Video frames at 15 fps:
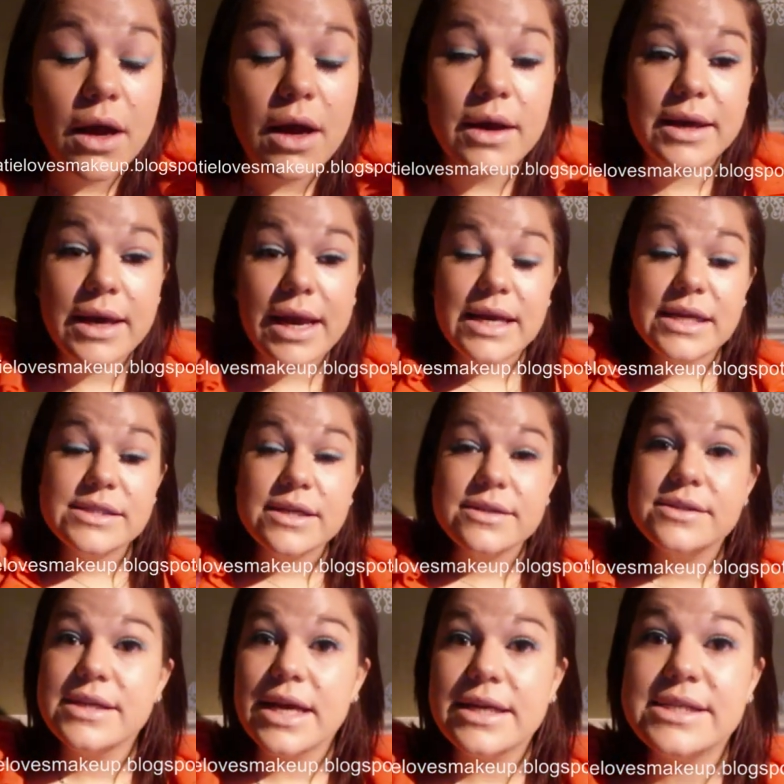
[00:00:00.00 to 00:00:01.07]
Okay, it
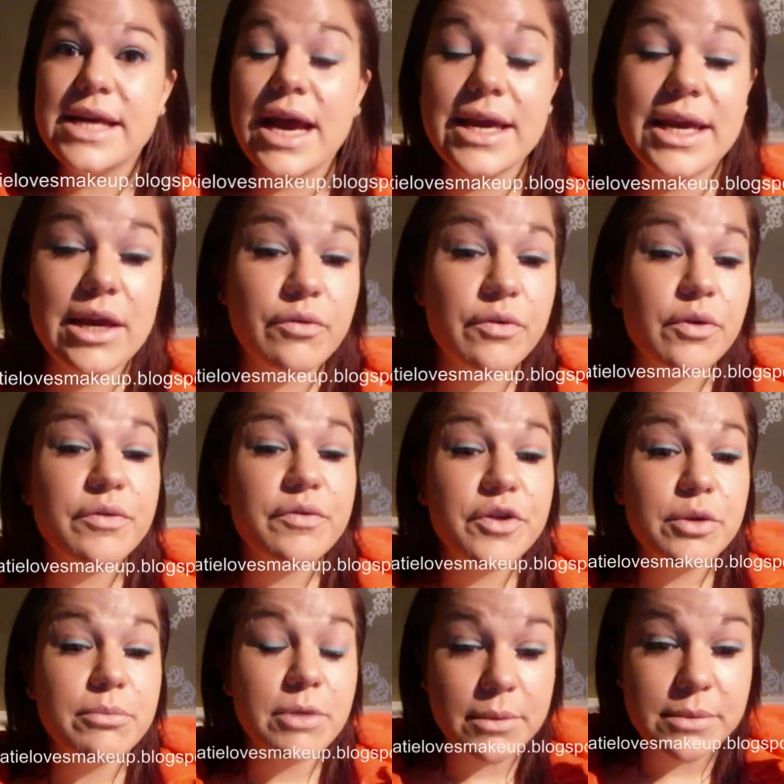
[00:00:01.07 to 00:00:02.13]
does stay tacky for a
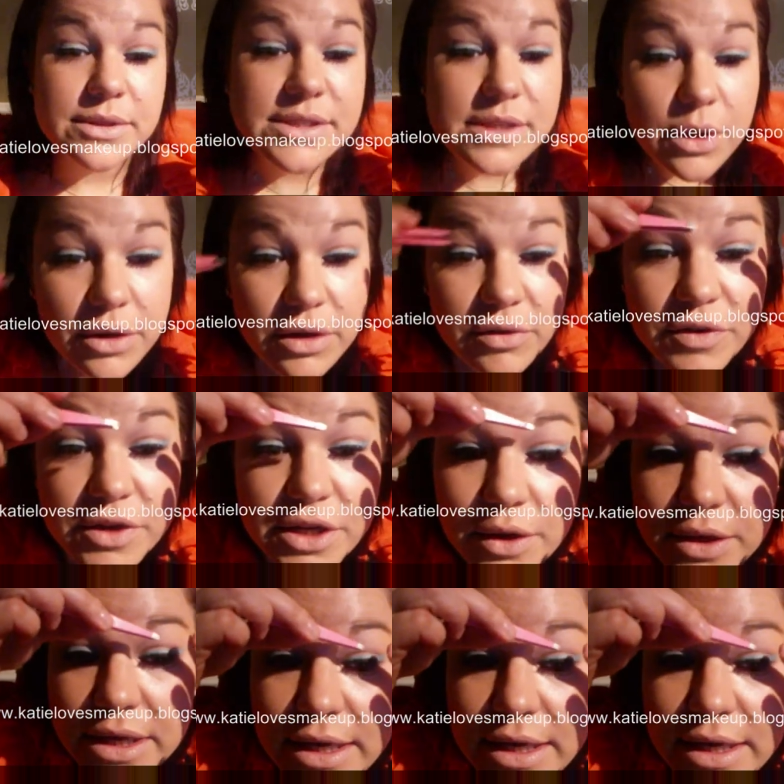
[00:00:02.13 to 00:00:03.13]
few moments, so if you don't